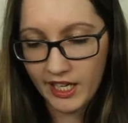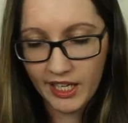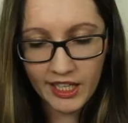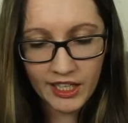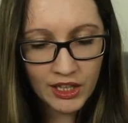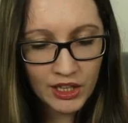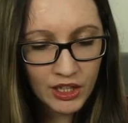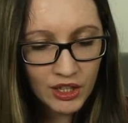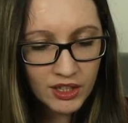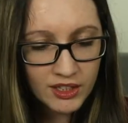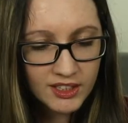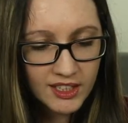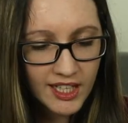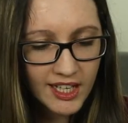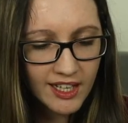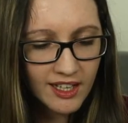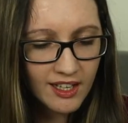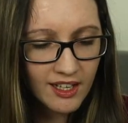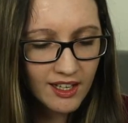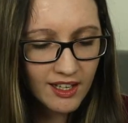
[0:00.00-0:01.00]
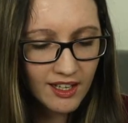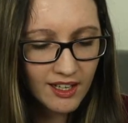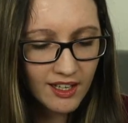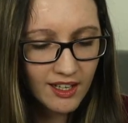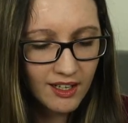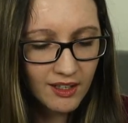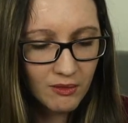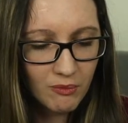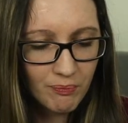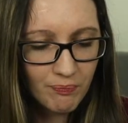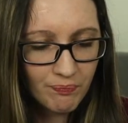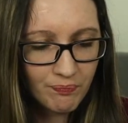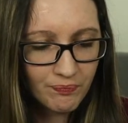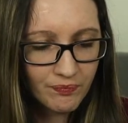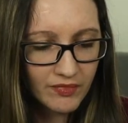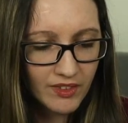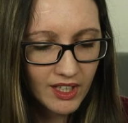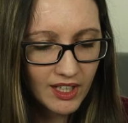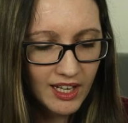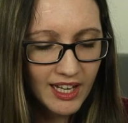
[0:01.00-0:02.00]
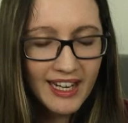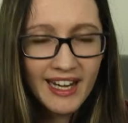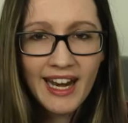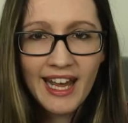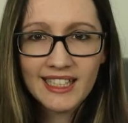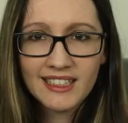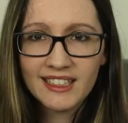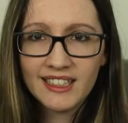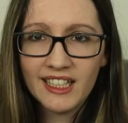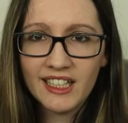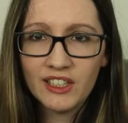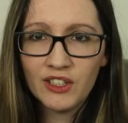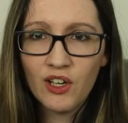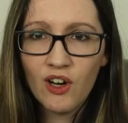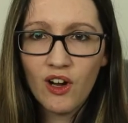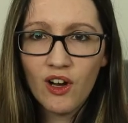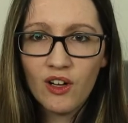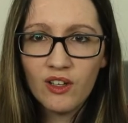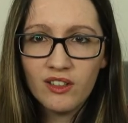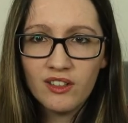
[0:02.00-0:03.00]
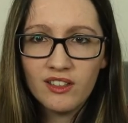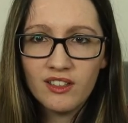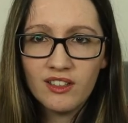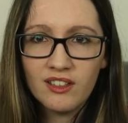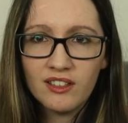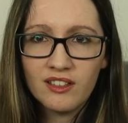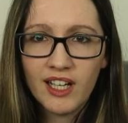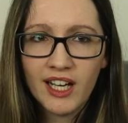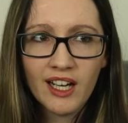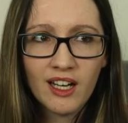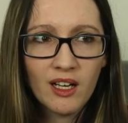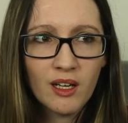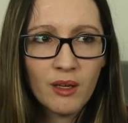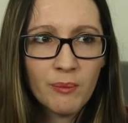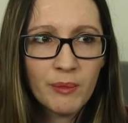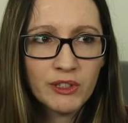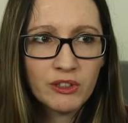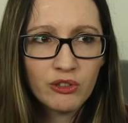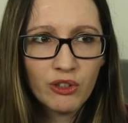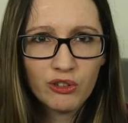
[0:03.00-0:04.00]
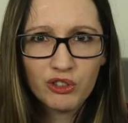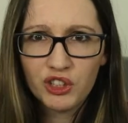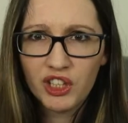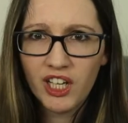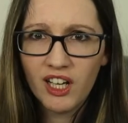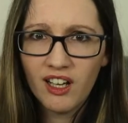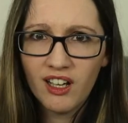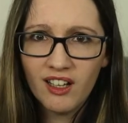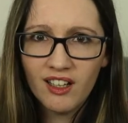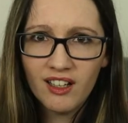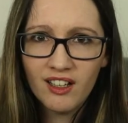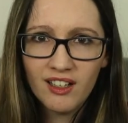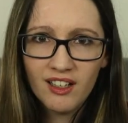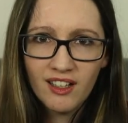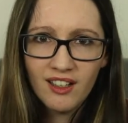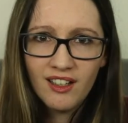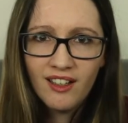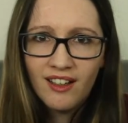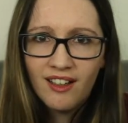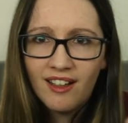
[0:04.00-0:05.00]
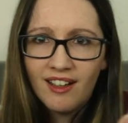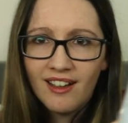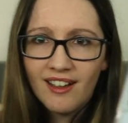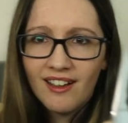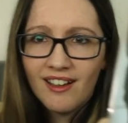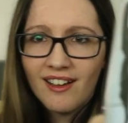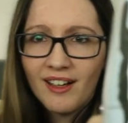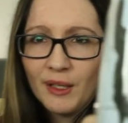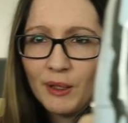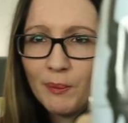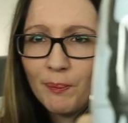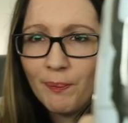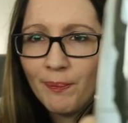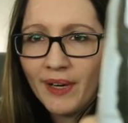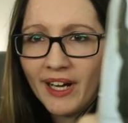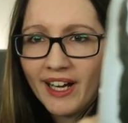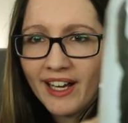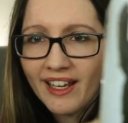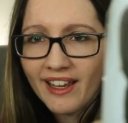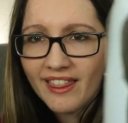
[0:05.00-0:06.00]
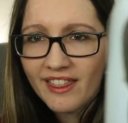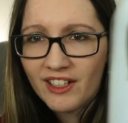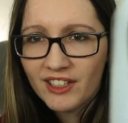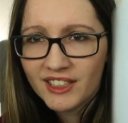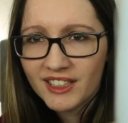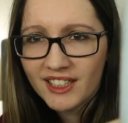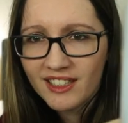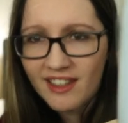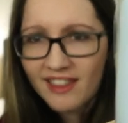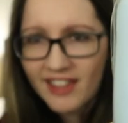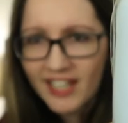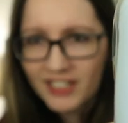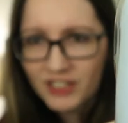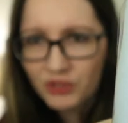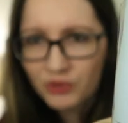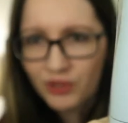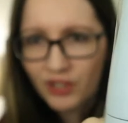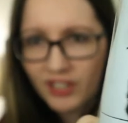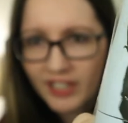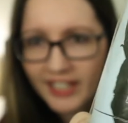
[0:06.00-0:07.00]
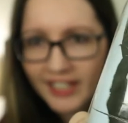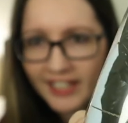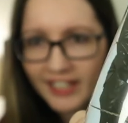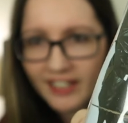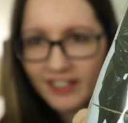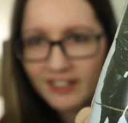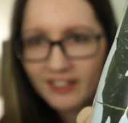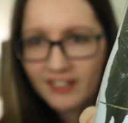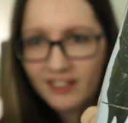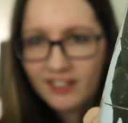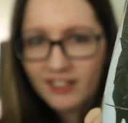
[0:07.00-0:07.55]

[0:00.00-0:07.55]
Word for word: It looks like a, a nesting doll, like a matryoshka, but there's a Thestral in it.